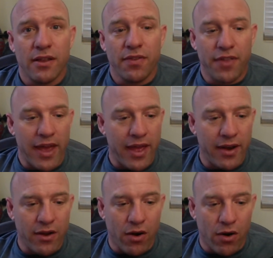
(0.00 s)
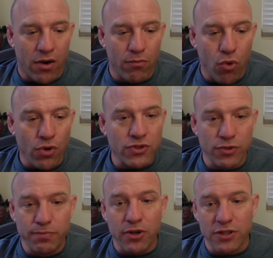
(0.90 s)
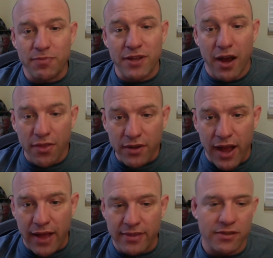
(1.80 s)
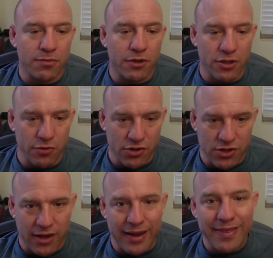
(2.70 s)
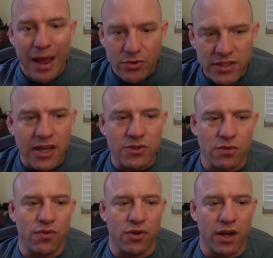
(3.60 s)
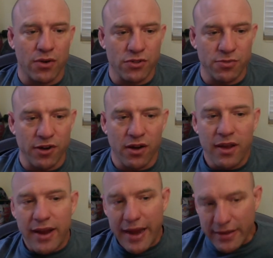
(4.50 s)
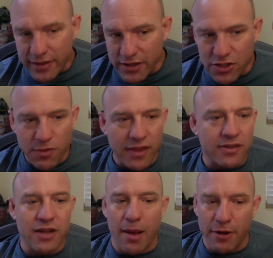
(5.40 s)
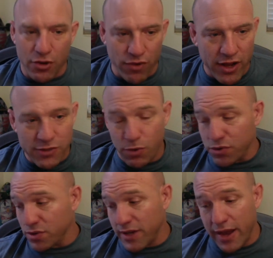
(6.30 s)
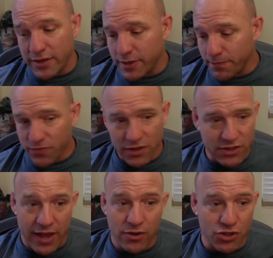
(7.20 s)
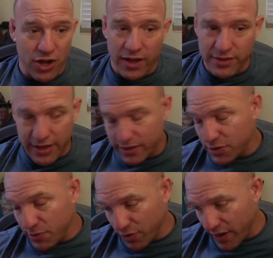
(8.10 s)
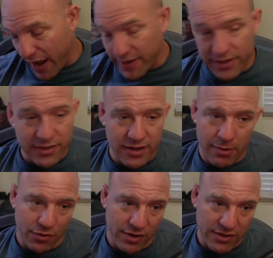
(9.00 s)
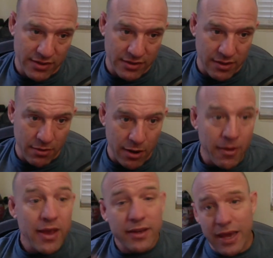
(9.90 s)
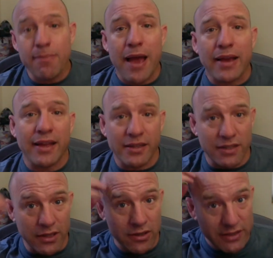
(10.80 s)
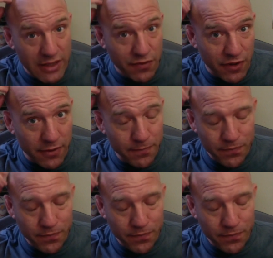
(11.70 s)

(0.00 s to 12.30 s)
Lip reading: that are more to build up the other guy than to build up your stock. And that was the case with Volkan Oezdemir. Anthony Smith, Dominic Reyes, both those guys, title shots. Anthony Smith already has his. Dominic Reyes has his coming up. Came back against Aliyah Latifi.